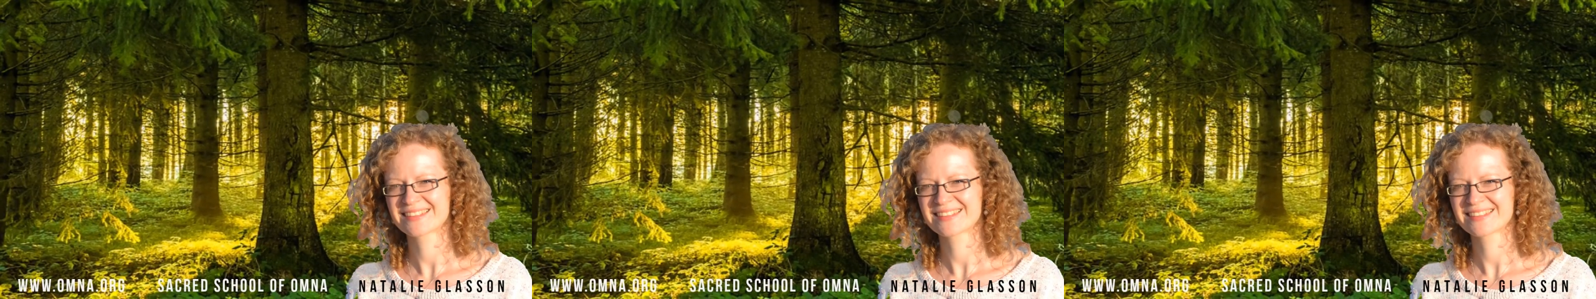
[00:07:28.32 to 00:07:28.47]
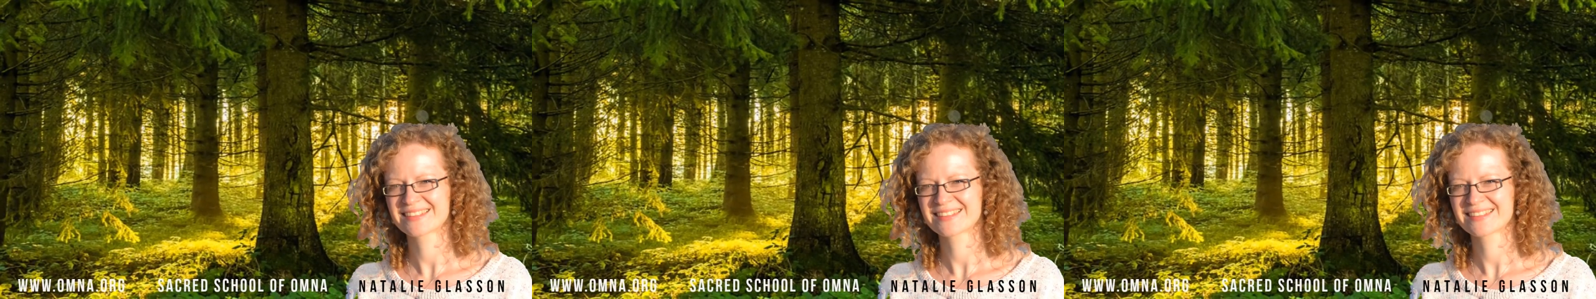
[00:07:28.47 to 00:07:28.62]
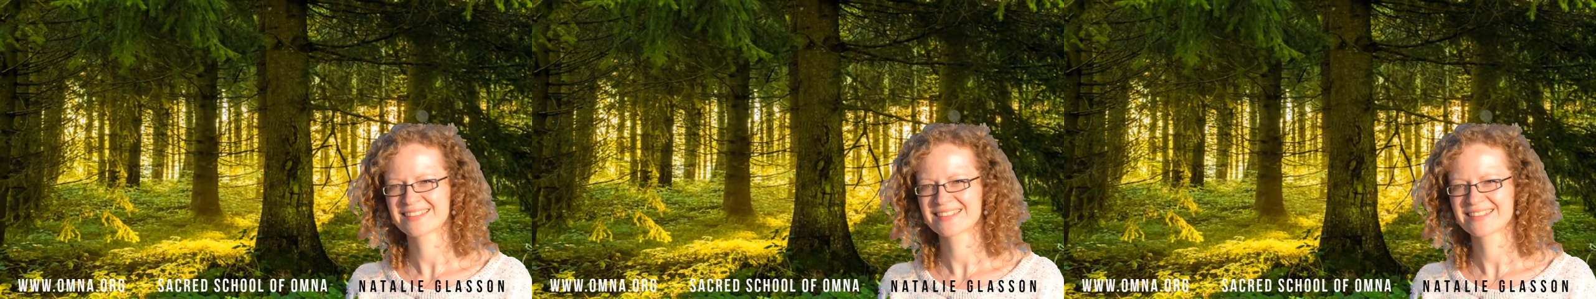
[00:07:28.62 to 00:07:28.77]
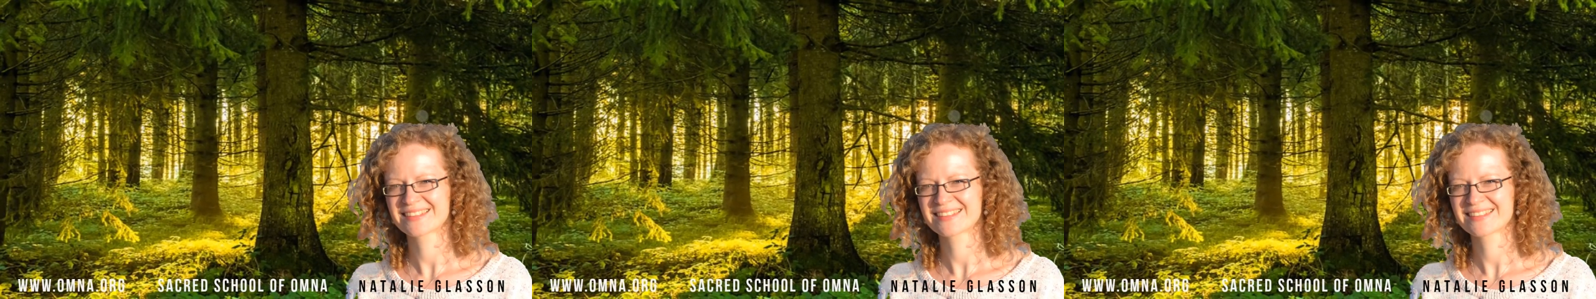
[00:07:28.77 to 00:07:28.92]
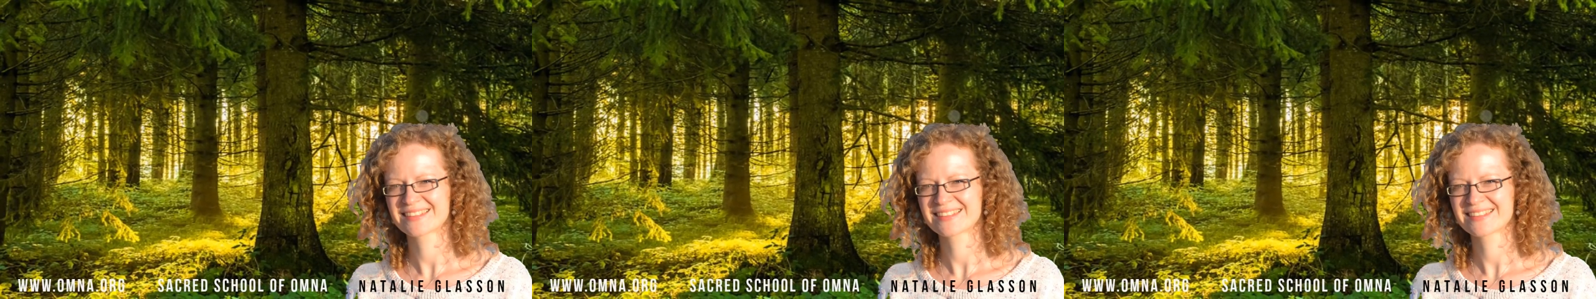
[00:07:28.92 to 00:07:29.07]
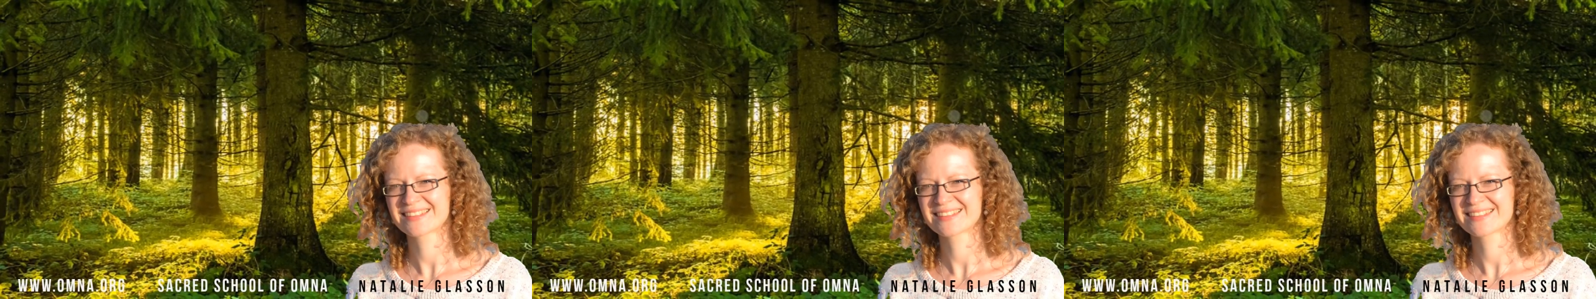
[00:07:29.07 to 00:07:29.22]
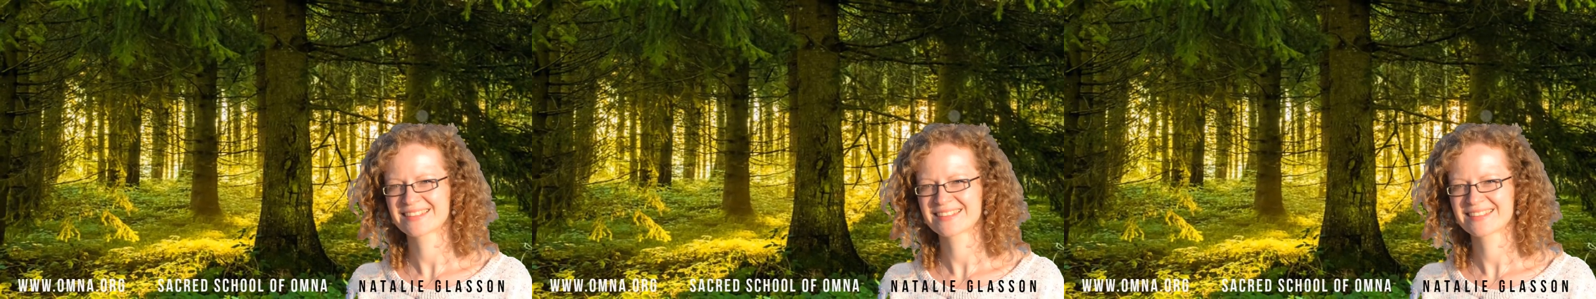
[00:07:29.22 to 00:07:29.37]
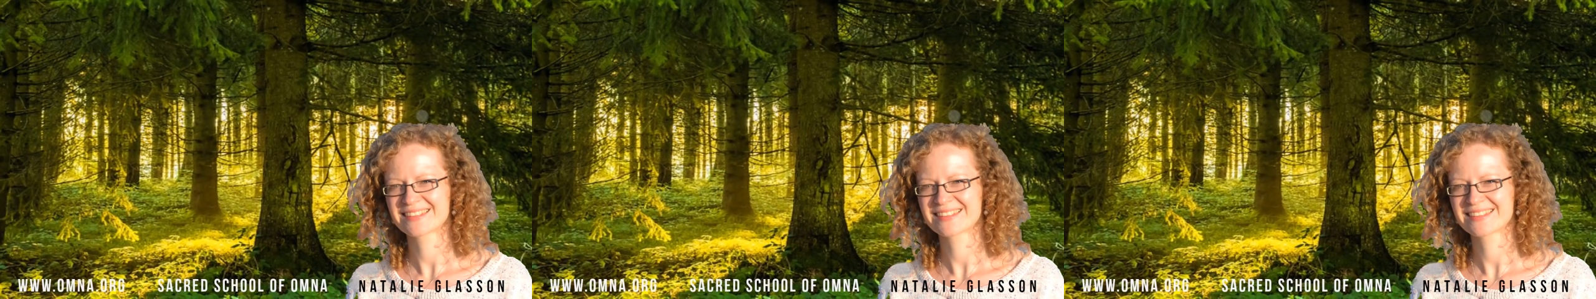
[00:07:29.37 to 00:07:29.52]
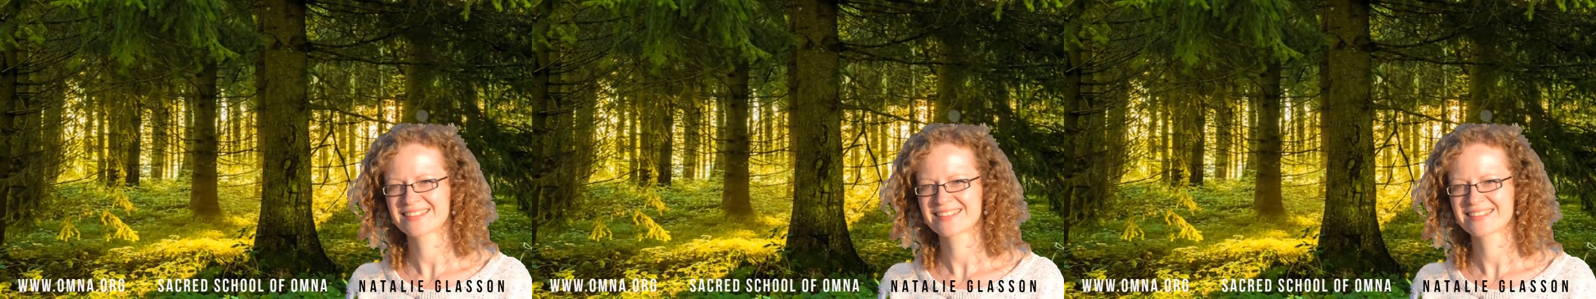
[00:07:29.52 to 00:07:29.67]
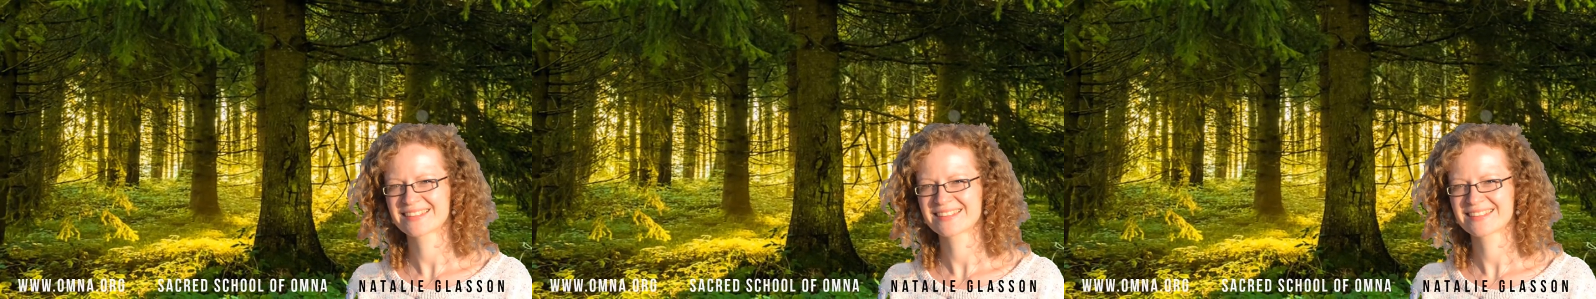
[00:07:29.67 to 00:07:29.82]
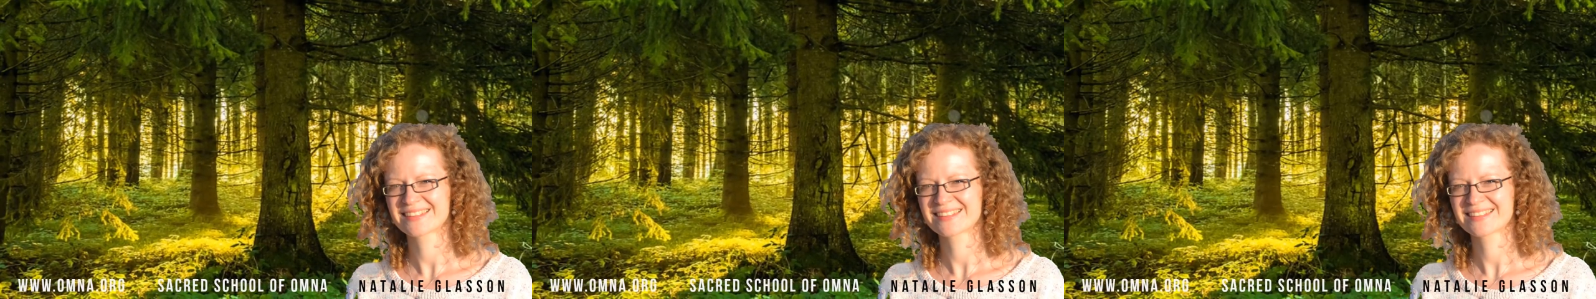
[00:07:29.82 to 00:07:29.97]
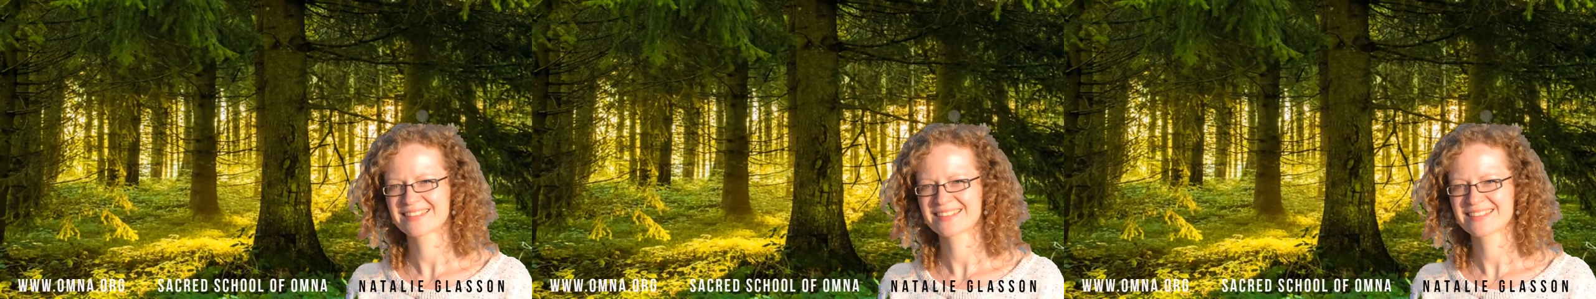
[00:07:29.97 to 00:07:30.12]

(silence)